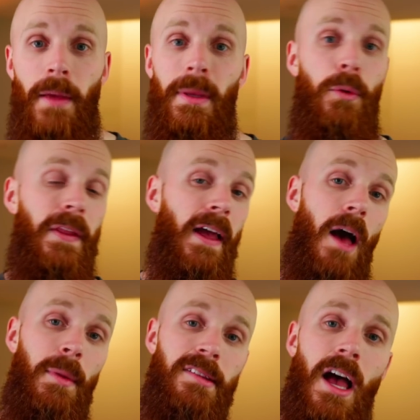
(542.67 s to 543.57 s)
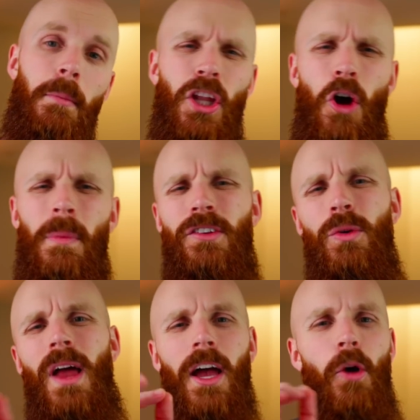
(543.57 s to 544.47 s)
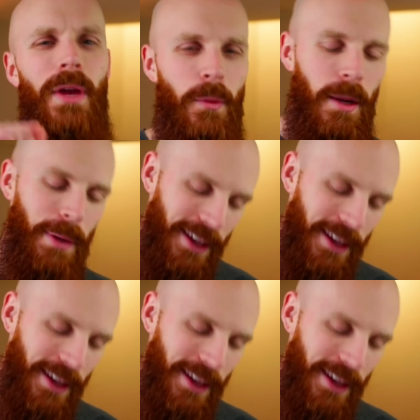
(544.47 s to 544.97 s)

Let me know in the comments down below. But do not go anywhere,